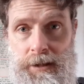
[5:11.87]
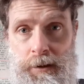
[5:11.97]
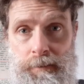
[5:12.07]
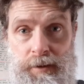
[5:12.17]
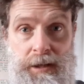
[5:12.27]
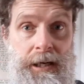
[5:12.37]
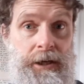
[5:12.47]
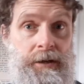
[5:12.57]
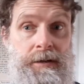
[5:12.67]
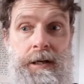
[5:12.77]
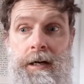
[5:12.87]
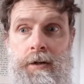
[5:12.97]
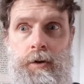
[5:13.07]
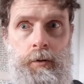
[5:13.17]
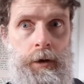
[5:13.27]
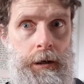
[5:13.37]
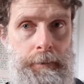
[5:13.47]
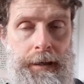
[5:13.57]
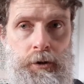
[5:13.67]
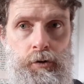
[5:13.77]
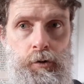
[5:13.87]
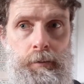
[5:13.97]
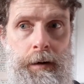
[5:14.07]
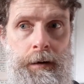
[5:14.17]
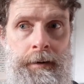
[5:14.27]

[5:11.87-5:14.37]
conversations, talking about trauma.